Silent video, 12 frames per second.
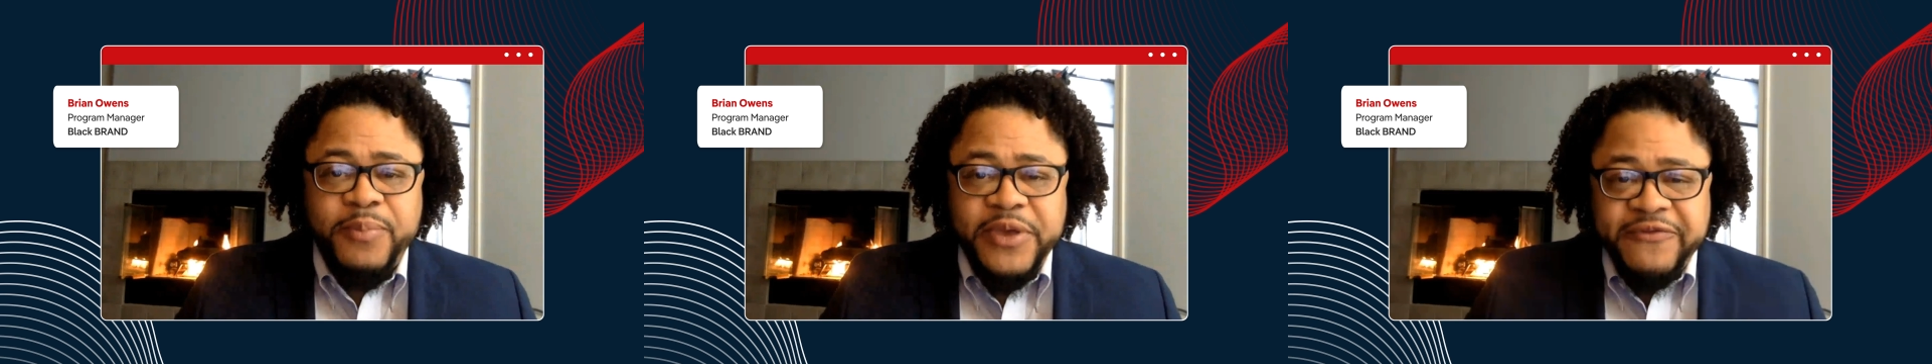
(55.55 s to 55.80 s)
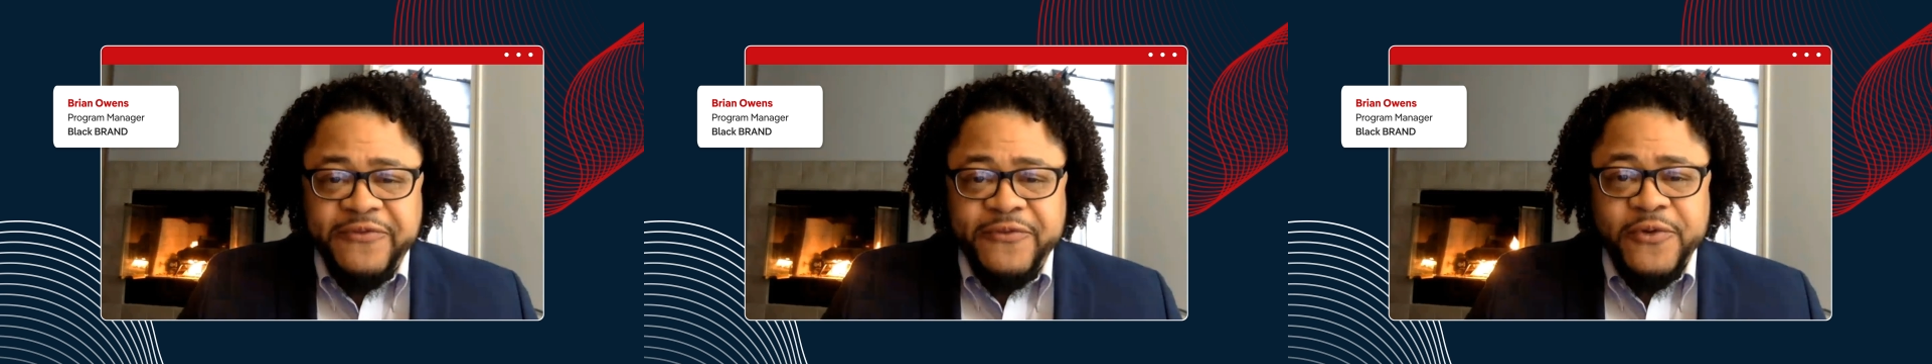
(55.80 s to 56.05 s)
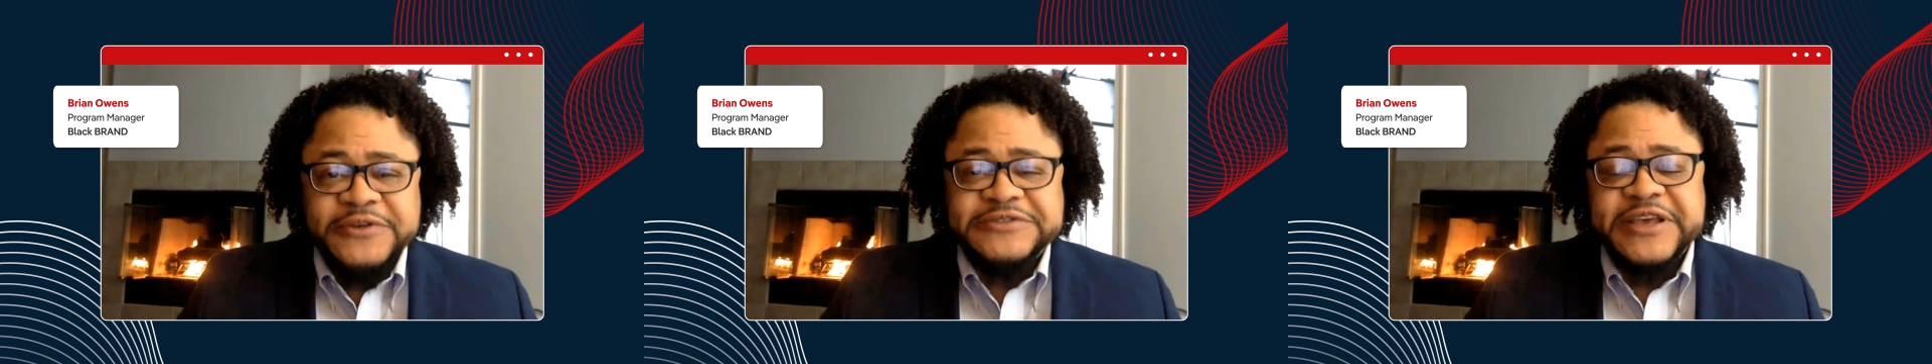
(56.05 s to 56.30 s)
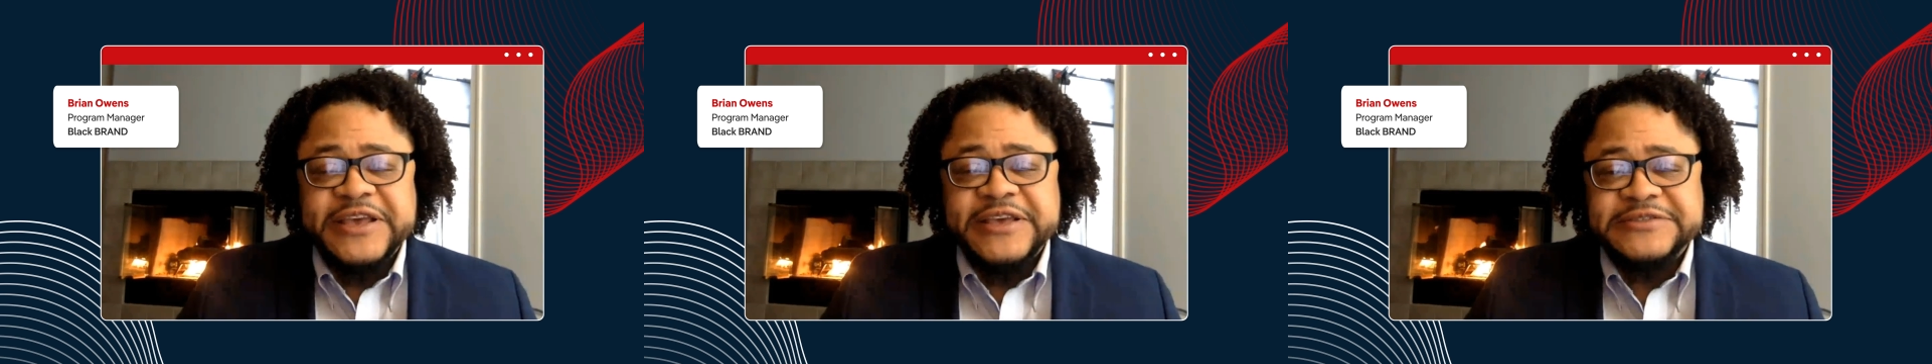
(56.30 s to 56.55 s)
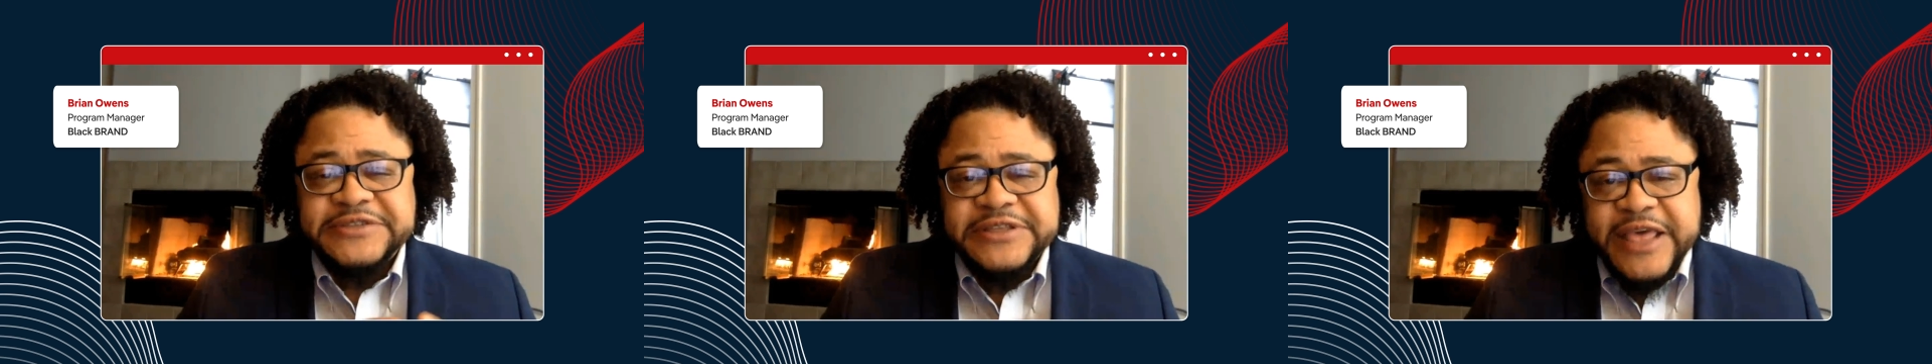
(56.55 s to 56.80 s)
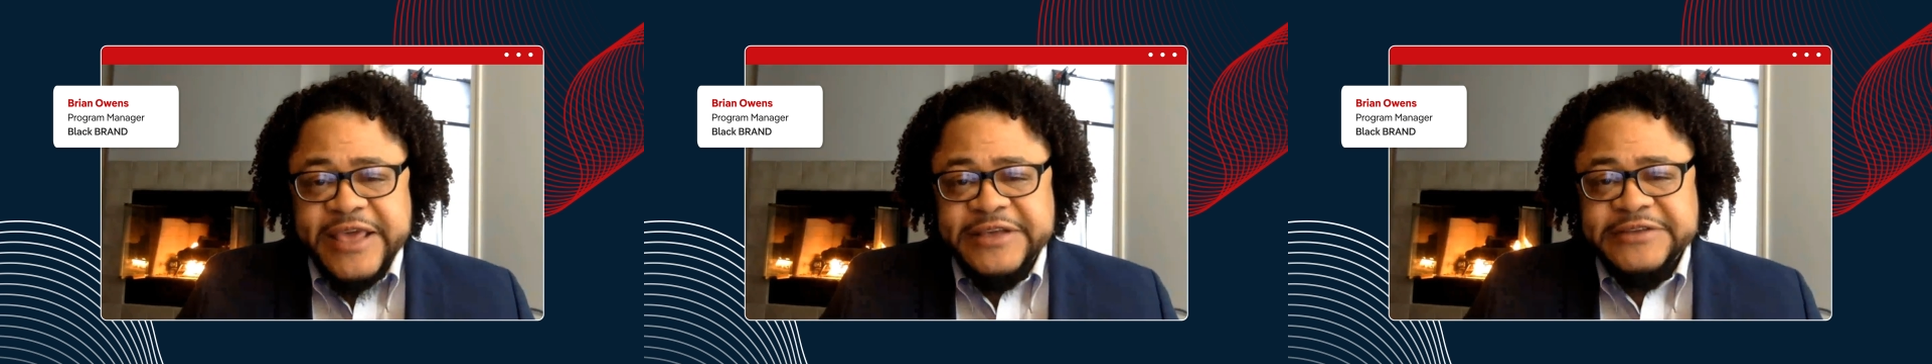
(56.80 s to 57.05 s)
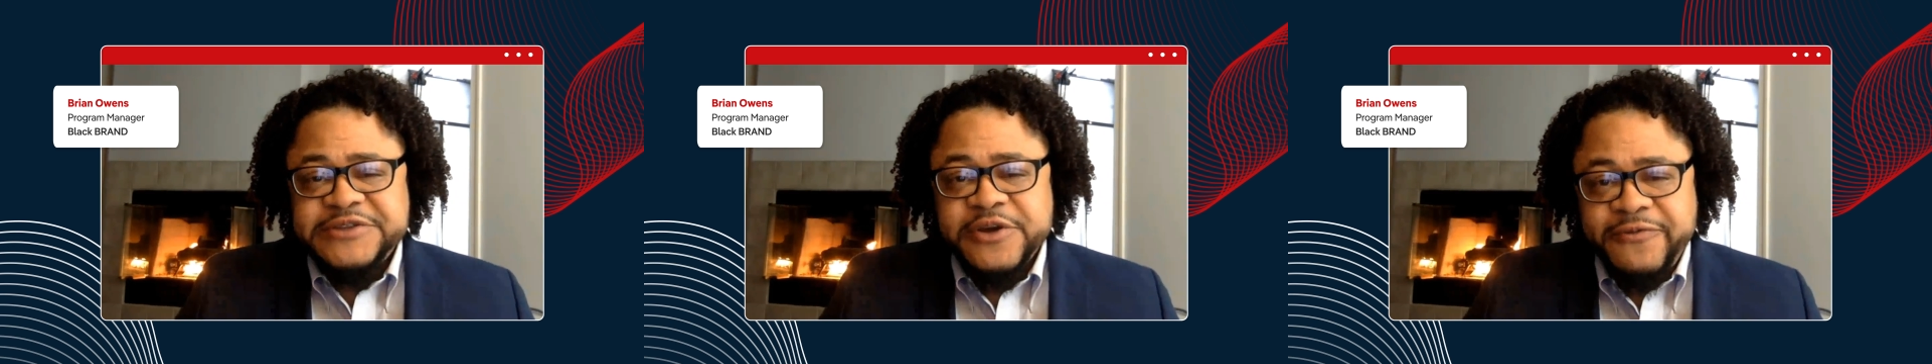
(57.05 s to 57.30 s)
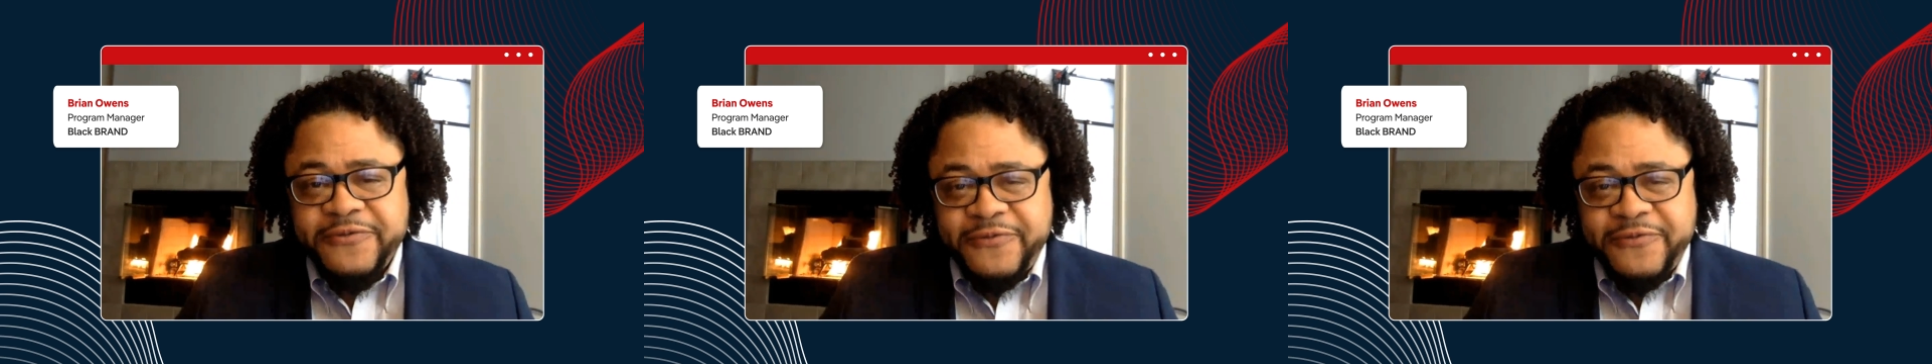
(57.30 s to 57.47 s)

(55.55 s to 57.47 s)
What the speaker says: B-Force is laser